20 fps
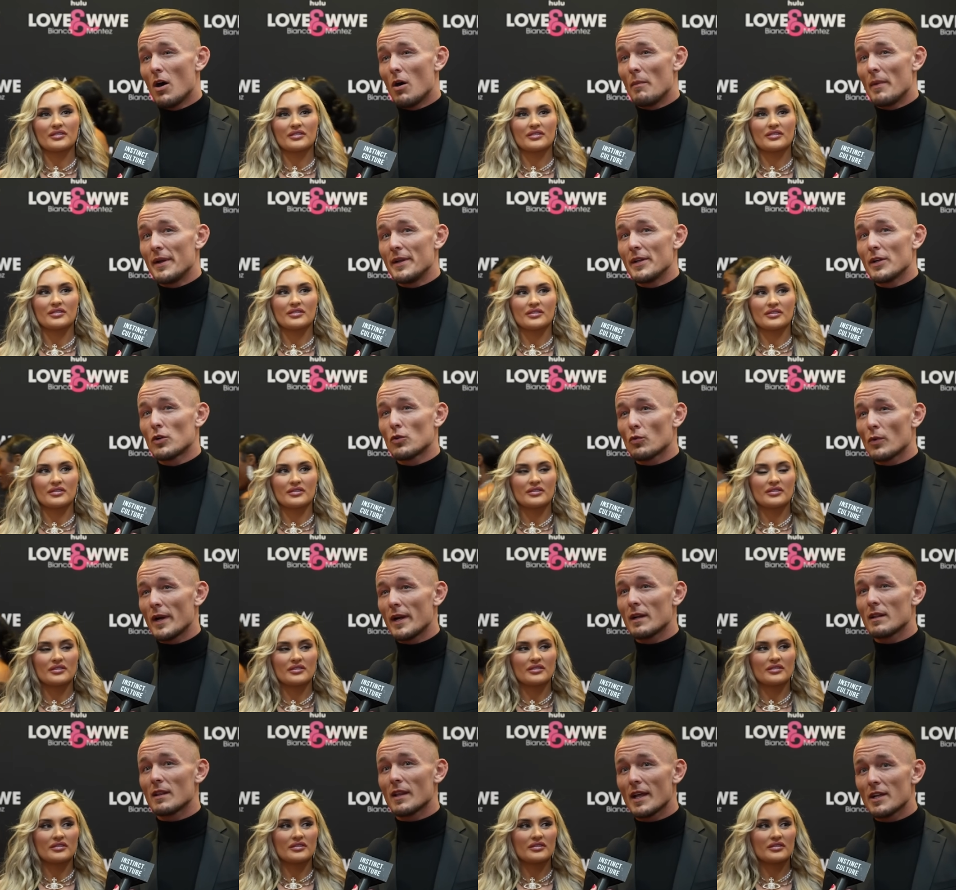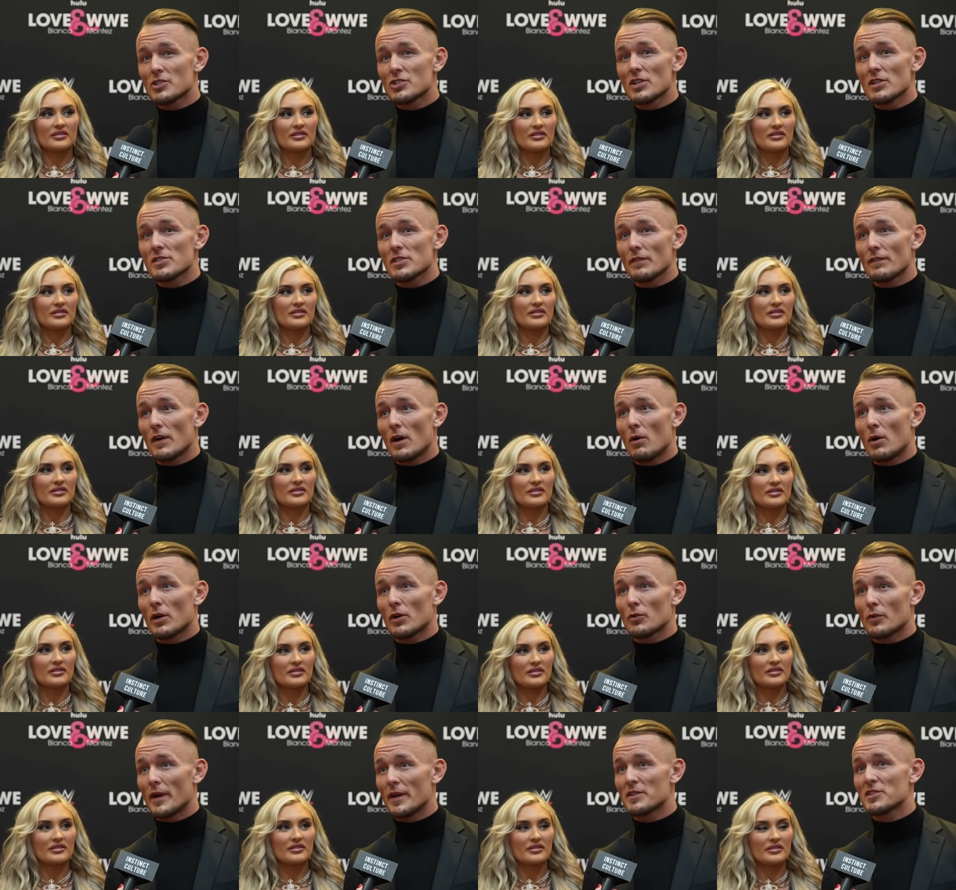Speaker 1: how many great legends of our
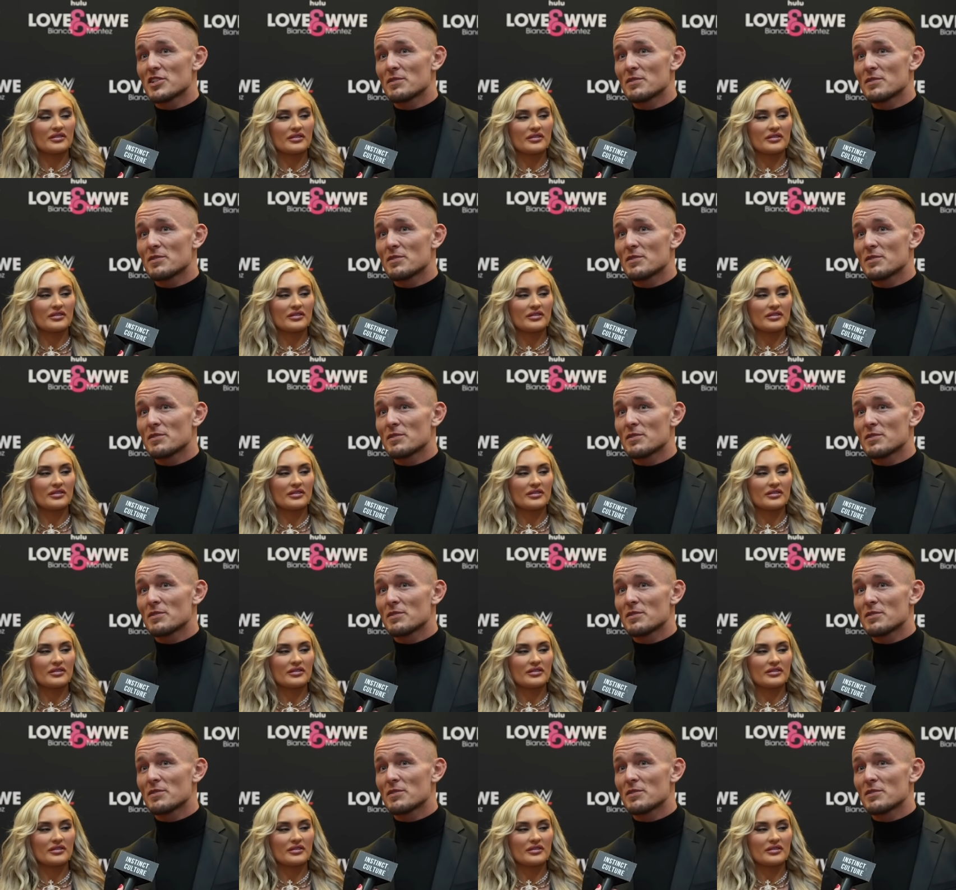great